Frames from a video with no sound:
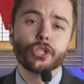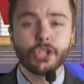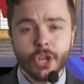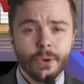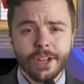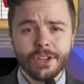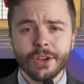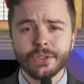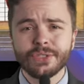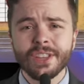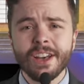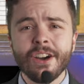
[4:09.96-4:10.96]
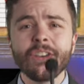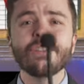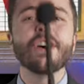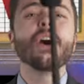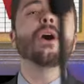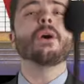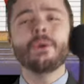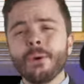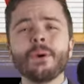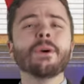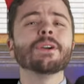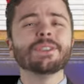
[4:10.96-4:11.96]
Do it yourself
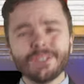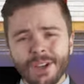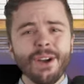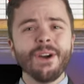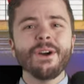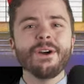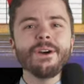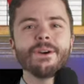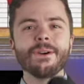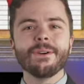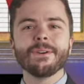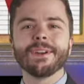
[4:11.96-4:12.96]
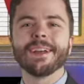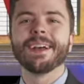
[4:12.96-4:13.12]
or don't!